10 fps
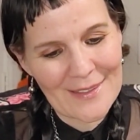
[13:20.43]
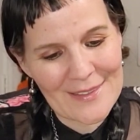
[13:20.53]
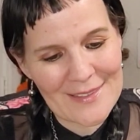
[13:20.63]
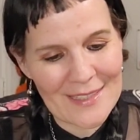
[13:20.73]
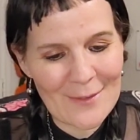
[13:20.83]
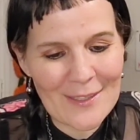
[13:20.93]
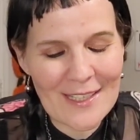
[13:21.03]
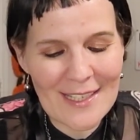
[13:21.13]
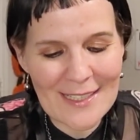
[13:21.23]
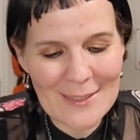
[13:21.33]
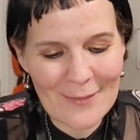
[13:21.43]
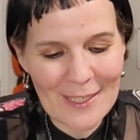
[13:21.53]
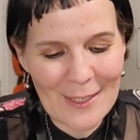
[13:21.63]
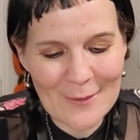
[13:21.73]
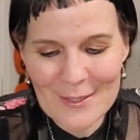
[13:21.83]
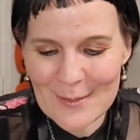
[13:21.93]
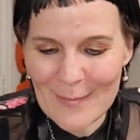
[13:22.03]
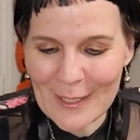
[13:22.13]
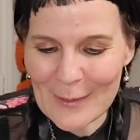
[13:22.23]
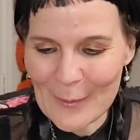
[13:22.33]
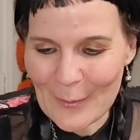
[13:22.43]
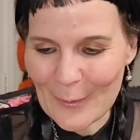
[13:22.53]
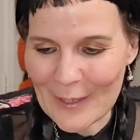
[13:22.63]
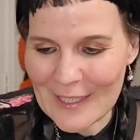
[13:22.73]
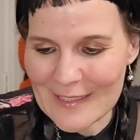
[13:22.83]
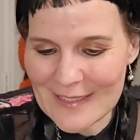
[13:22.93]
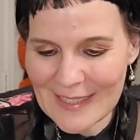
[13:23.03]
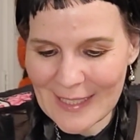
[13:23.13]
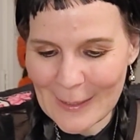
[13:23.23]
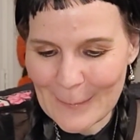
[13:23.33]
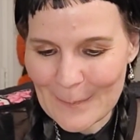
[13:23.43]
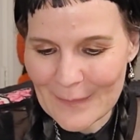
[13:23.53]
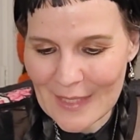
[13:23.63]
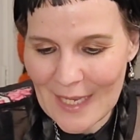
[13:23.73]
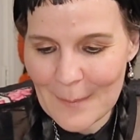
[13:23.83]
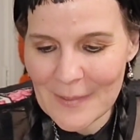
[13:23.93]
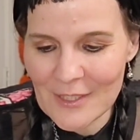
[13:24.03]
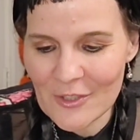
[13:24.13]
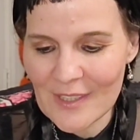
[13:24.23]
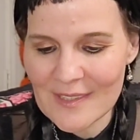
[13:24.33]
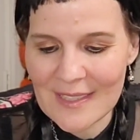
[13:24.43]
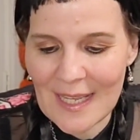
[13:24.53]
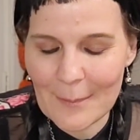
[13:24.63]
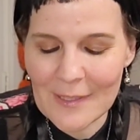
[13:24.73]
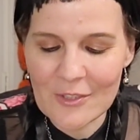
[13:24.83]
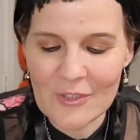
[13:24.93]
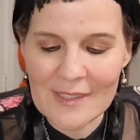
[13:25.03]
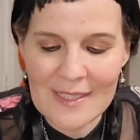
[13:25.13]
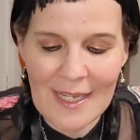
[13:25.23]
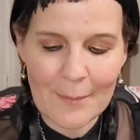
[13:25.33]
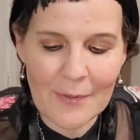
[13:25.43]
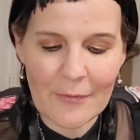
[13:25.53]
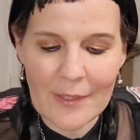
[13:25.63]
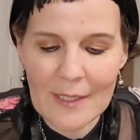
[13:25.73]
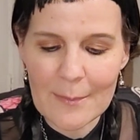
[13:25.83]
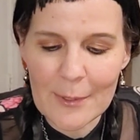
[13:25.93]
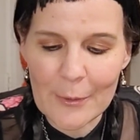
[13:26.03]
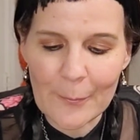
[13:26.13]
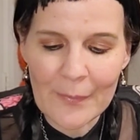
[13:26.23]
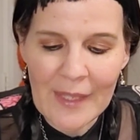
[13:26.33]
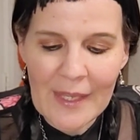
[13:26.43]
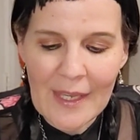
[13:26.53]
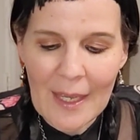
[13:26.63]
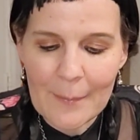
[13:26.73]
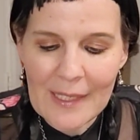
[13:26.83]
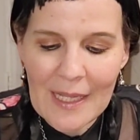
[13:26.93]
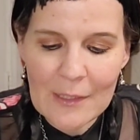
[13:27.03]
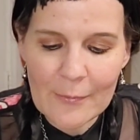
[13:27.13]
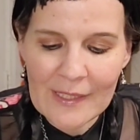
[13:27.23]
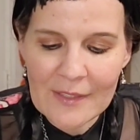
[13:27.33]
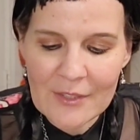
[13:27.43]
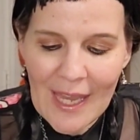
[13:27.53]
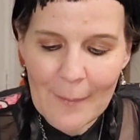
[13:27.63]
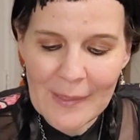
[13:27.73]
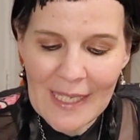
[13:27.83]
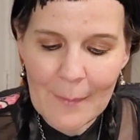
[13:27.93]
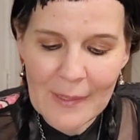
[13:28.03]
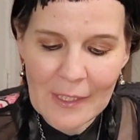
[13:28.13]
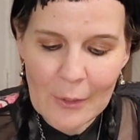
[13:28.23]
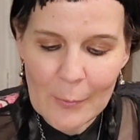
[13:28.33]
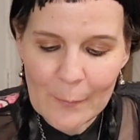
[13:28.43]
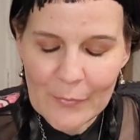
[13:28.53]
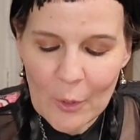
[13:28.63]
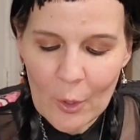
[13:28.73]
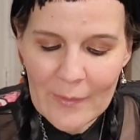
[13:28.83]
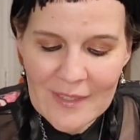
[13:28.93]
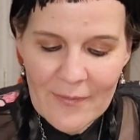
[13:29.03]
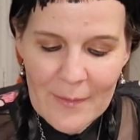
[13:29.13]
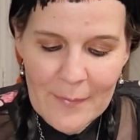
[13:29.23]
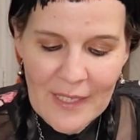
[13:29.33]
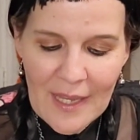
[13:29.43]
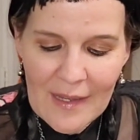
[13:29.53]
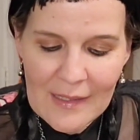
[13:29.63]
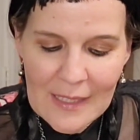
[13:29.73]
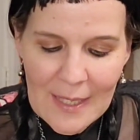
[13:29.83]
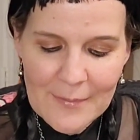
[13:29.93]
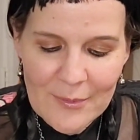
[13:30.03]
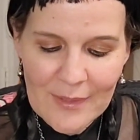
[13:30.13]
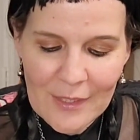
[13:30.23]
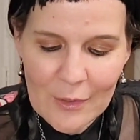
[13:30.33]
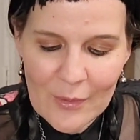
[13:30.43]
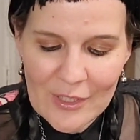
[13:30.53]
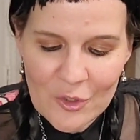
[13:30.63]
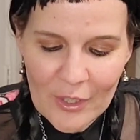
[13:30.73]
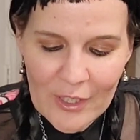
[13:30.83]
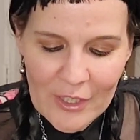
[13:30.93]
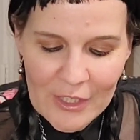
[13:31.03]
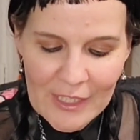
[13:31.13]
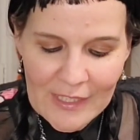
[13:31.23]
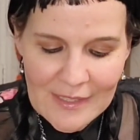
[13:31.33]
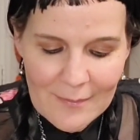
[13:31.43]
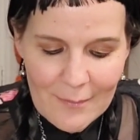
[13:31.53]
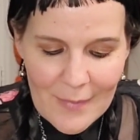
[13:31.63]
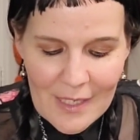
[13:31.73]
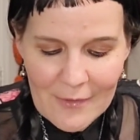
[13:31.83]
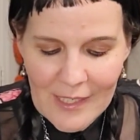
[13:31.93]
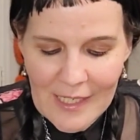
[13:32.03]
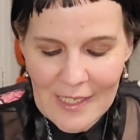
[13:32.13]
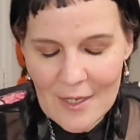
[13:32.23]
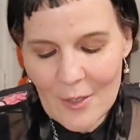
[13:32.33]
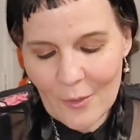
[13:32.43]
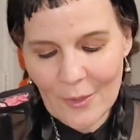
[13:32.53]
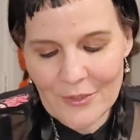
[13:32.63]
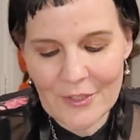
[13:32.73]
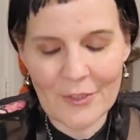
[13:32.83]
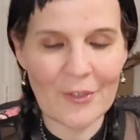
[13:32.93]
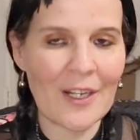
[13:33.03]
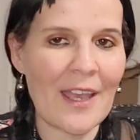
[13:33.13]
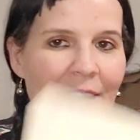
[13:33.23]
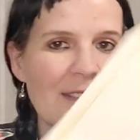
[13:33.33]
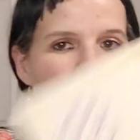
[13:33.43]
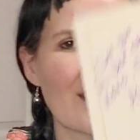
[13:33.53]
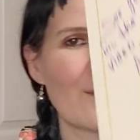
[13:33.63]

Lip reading: See you in the next video. Smile always. Kim, happy tricks and happy treats to happy friendly Boo. Happy Halloween to happy happy you. Always fun being in collabs with you. Enjoy your goodies. Mary, also known as